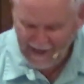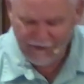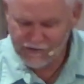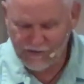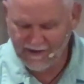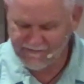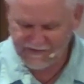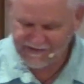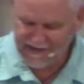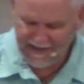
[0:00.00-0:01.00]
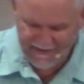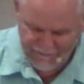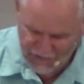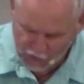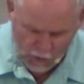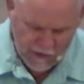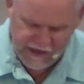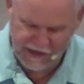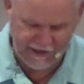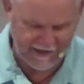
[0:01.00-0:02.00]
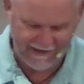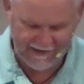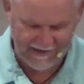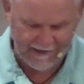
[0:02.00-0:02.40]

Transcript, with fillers: How you have saved the weak.